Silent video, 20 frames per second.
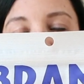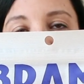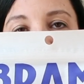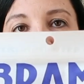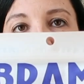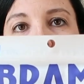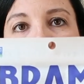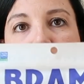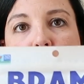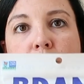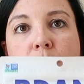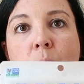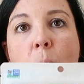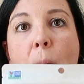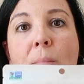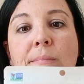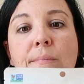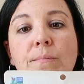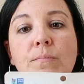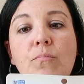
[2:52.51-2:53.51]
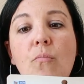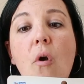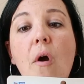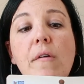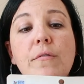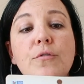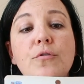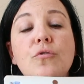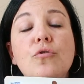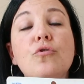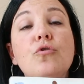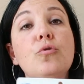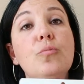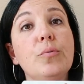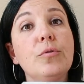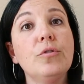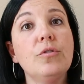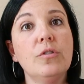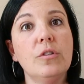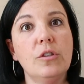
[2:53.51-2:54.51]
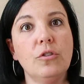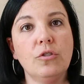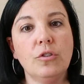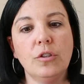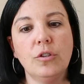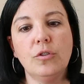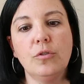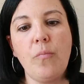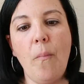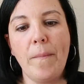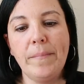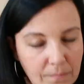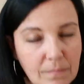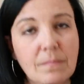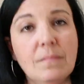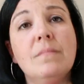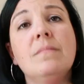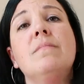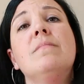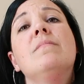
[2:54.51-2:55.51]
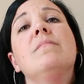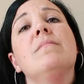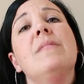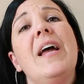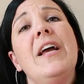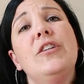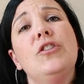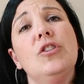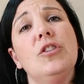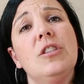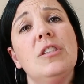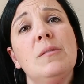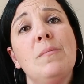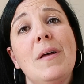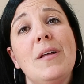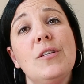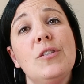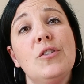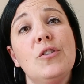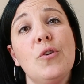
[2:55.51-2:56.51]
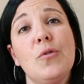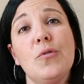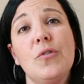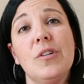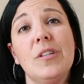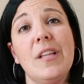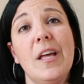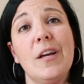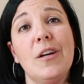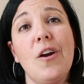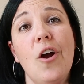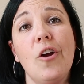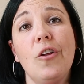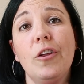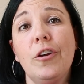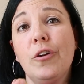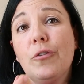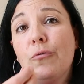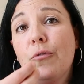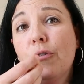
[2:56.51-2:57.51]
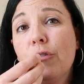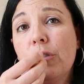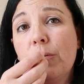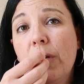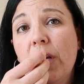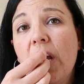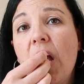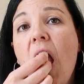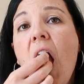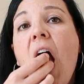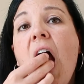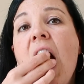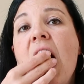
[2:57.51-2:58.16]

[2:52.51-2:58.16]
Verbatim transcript: and herb. That was super delicious. It just smells so good, like garlic and rosemary.